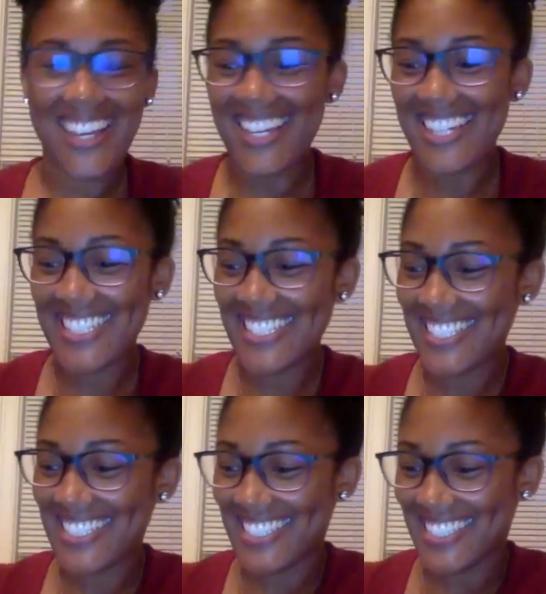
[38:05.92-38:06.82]
a
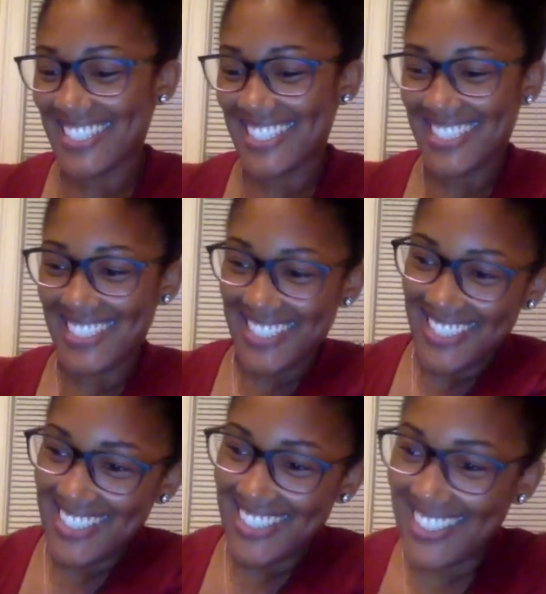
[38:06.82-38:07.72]

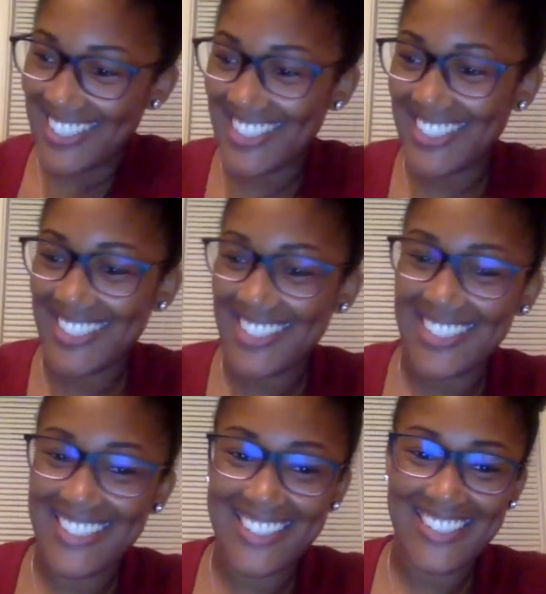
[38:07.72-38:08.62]
swig of my
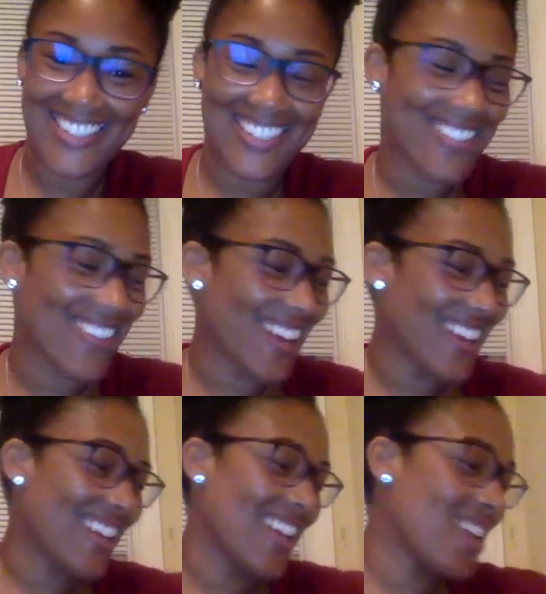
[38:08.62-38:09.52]
soda. Okay.
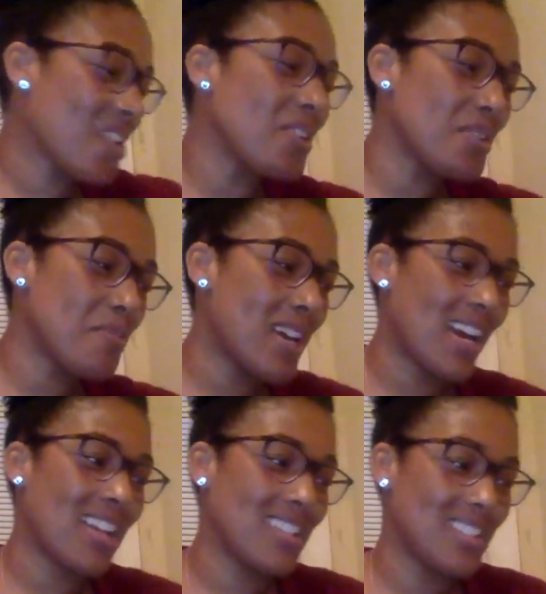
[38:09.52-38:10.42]
Can I call you my
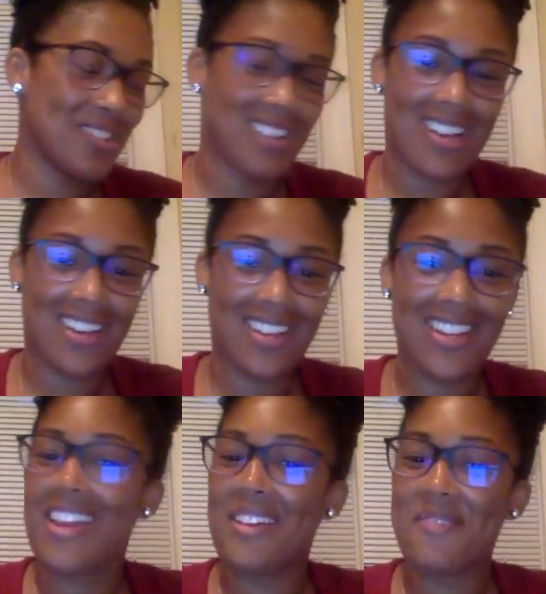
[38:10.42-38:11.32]
ideal client
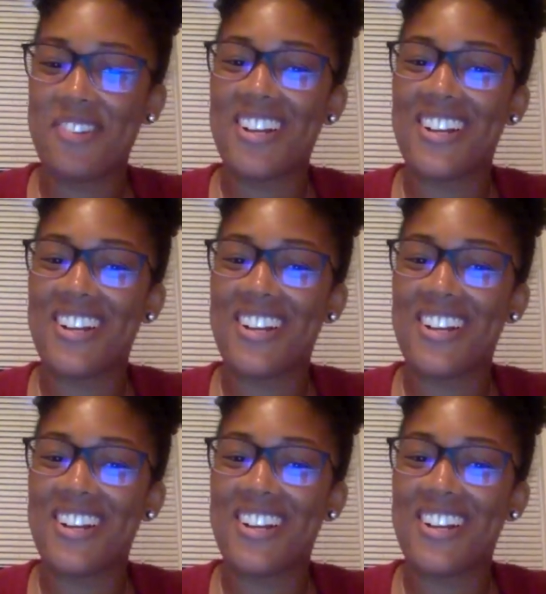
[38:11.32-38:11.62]
name or?